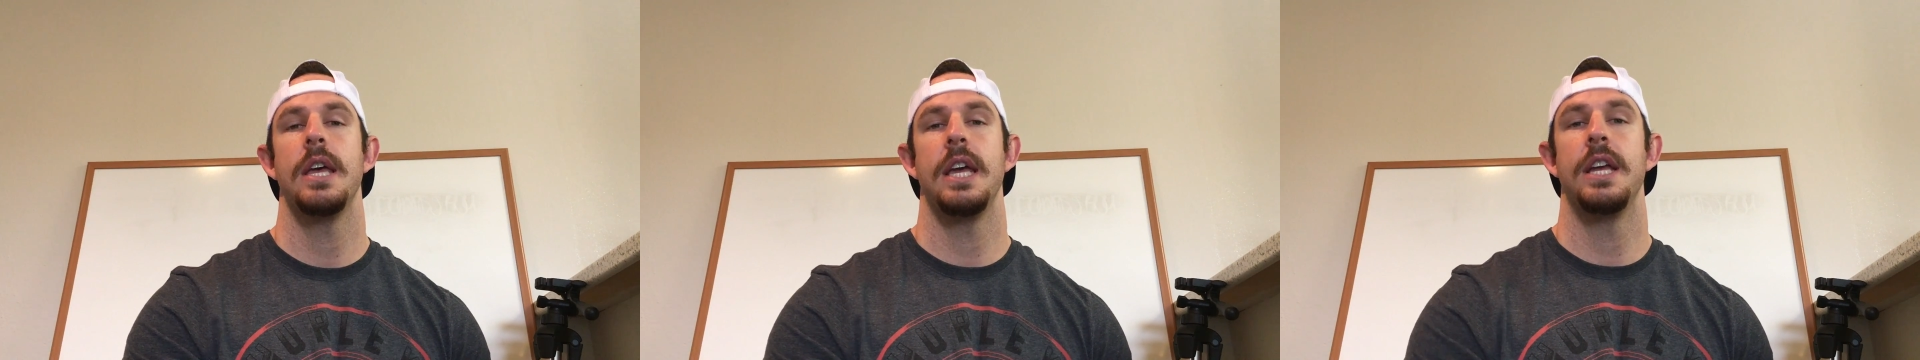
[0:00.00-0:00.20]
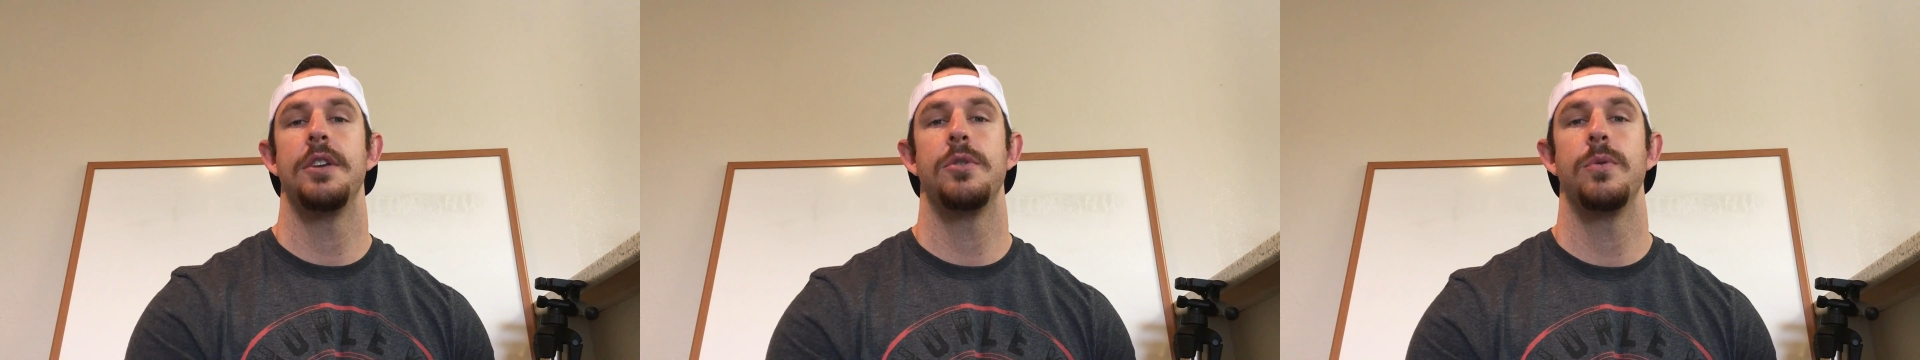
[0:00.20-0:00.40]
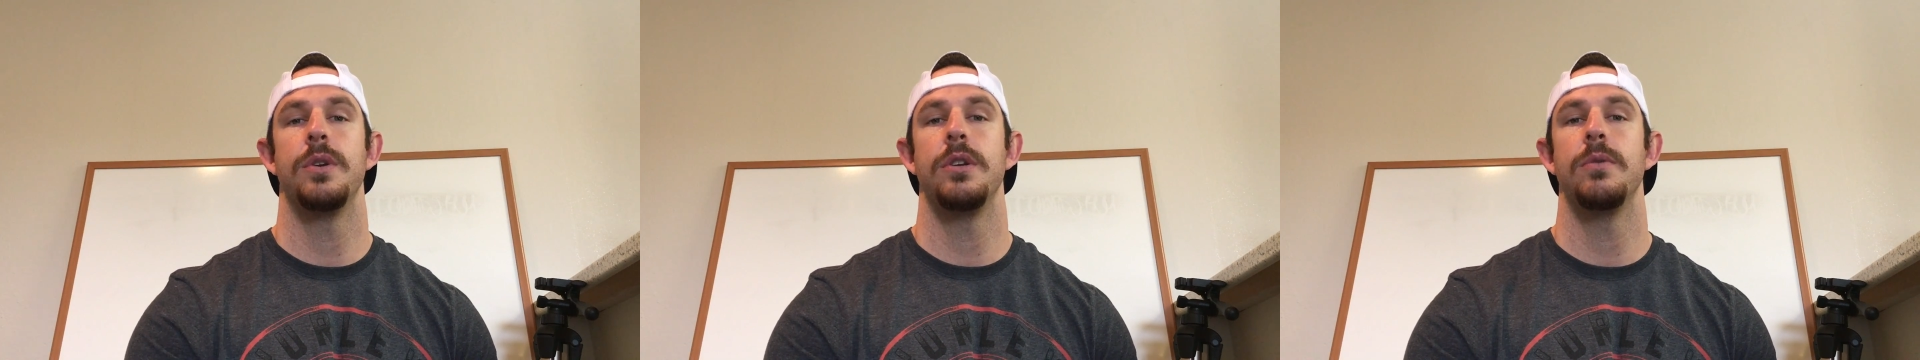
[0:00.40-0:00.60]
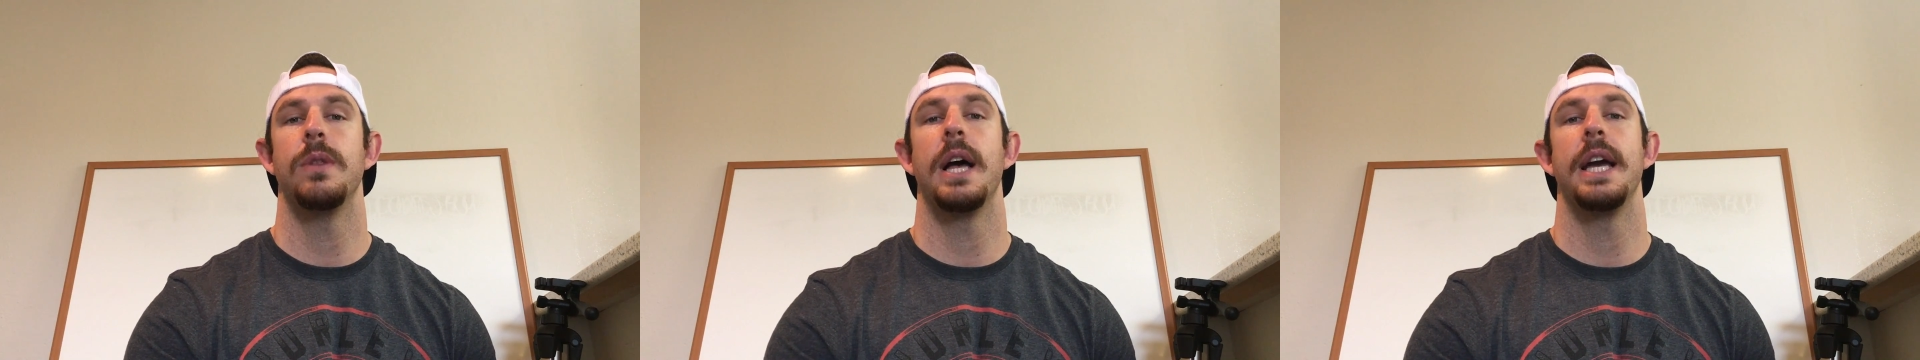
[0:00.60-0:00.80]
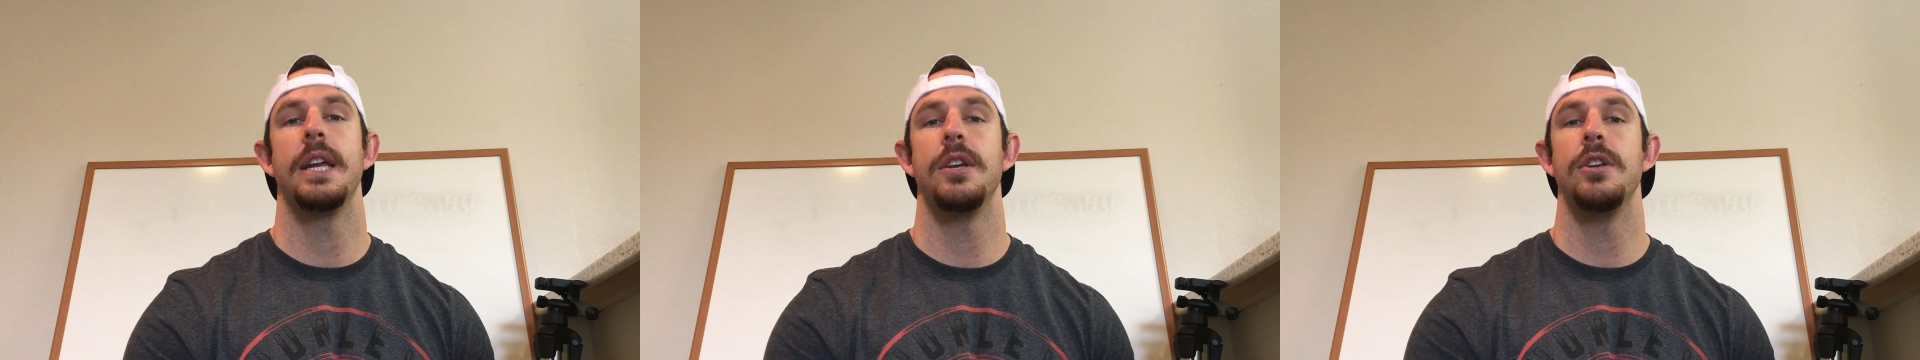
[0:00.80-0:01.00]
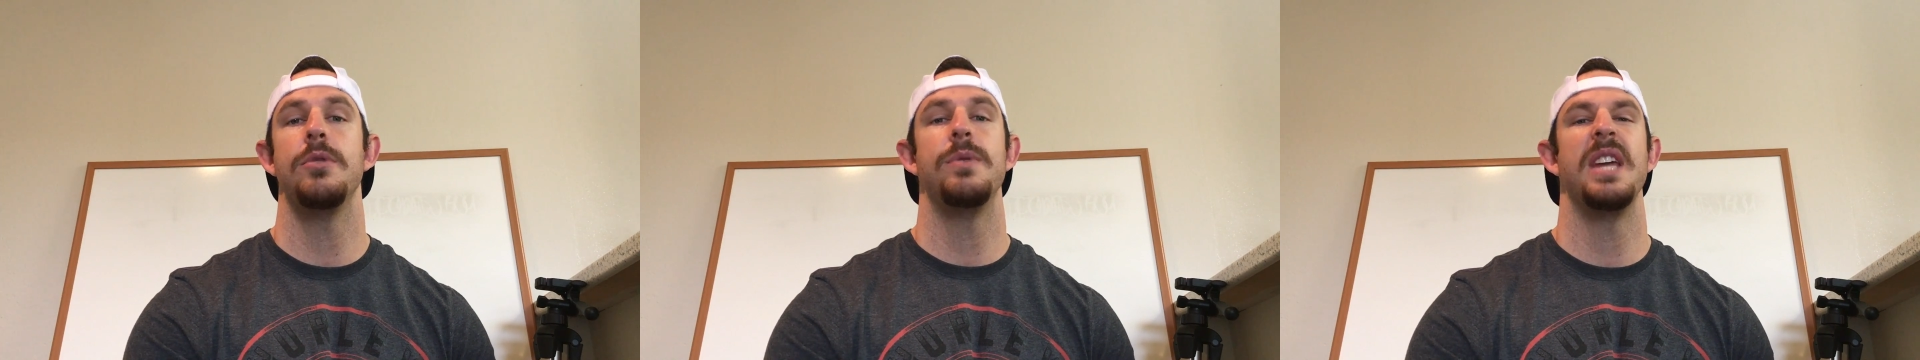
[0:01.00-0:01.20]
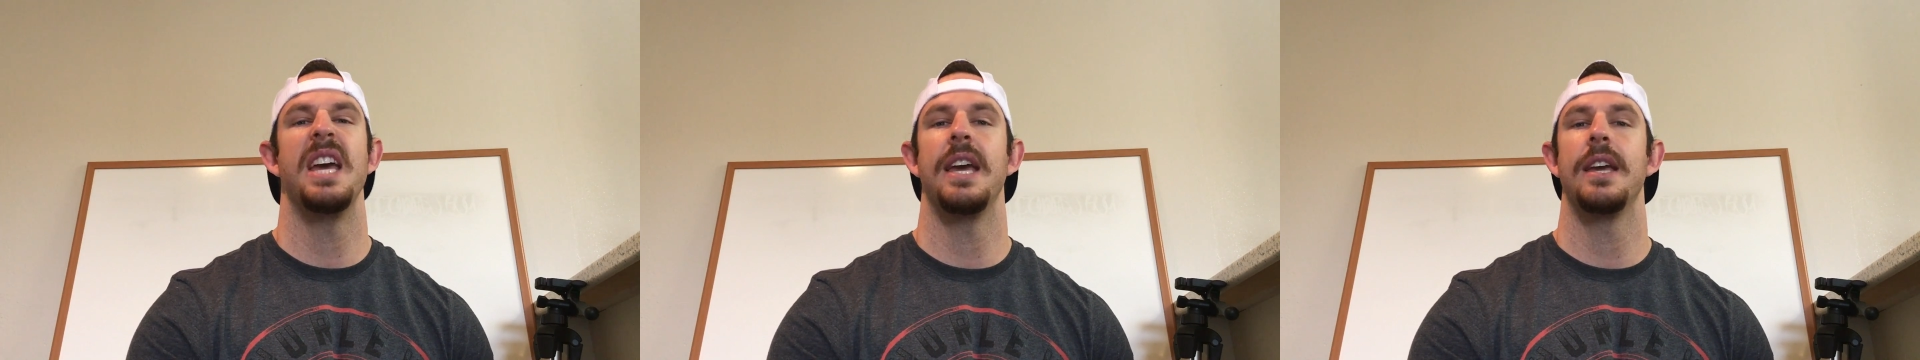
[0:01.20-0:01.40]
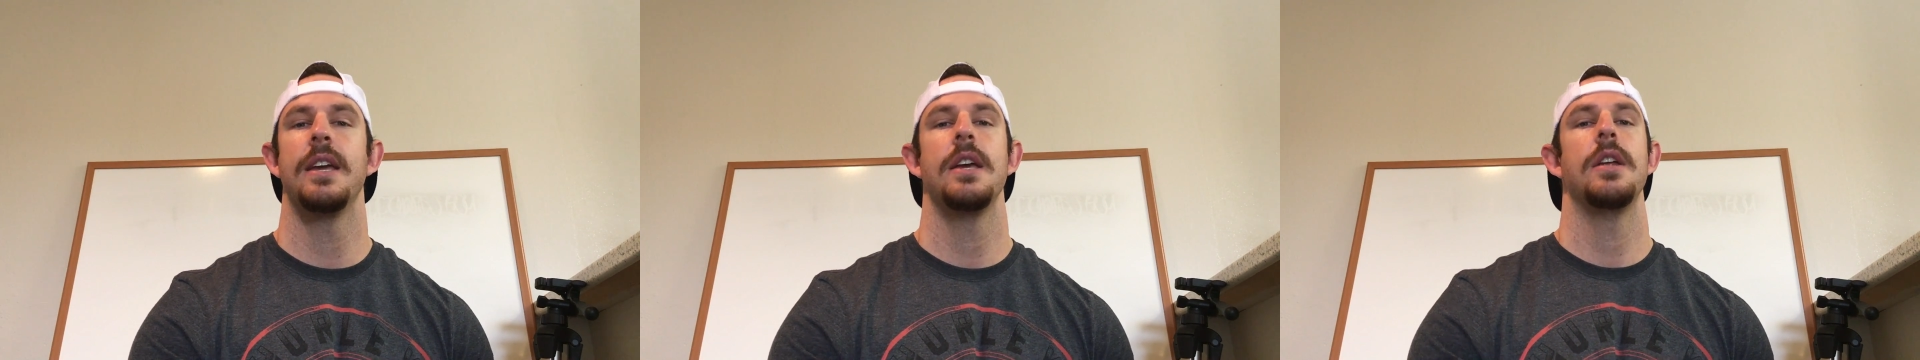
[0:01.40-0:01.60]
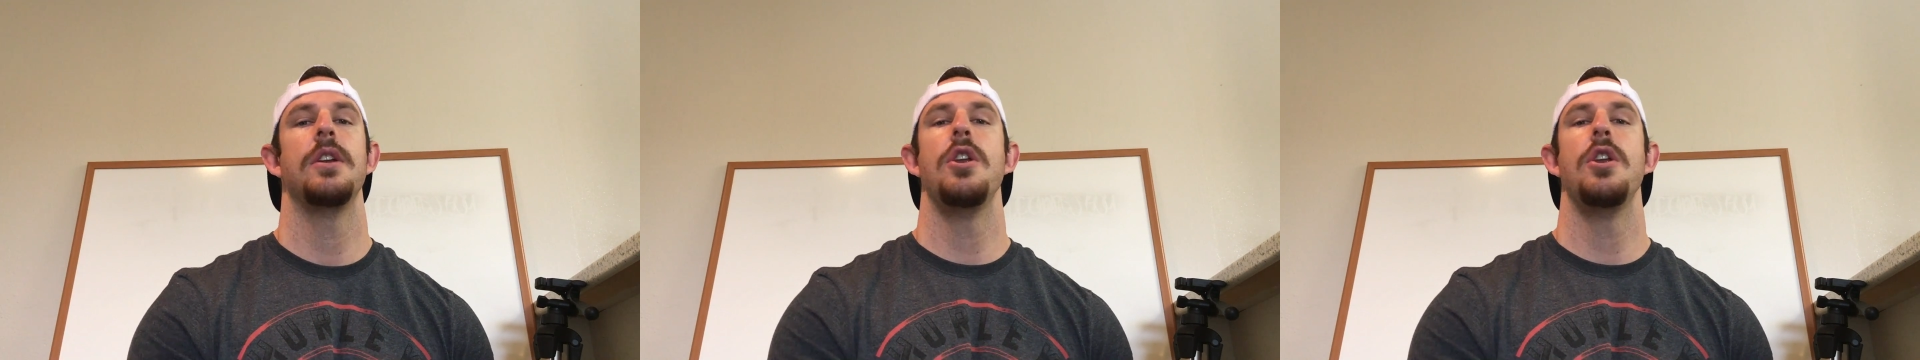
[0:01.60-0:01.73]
into a new light, new day,